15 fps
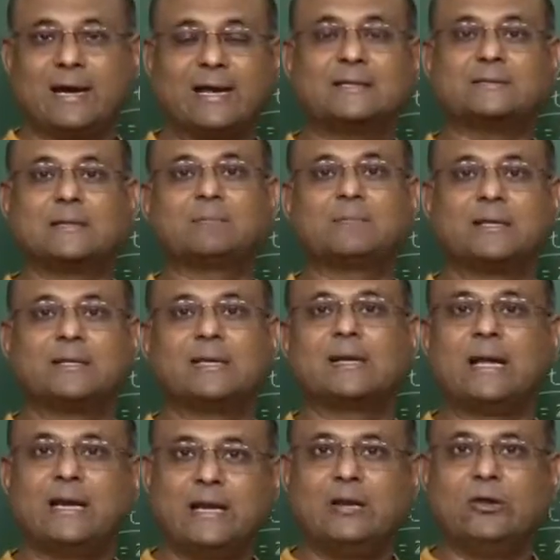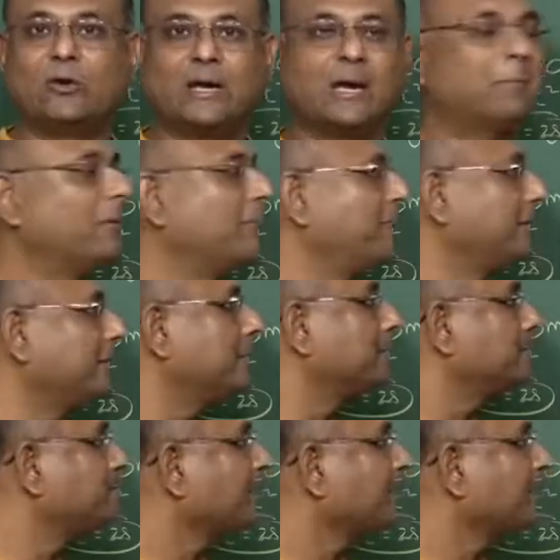again something that Galileo came up with,